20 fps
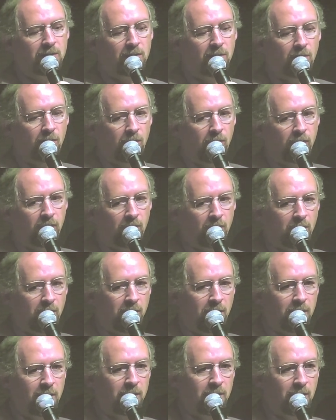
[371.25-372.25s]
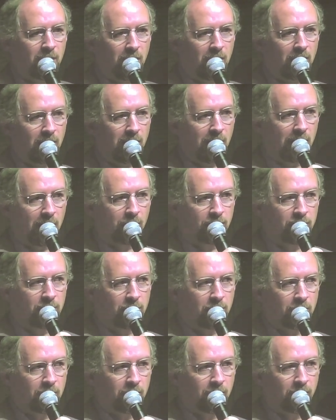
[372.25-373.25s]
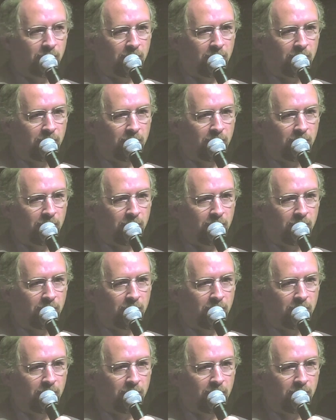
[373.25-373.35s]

offline and out of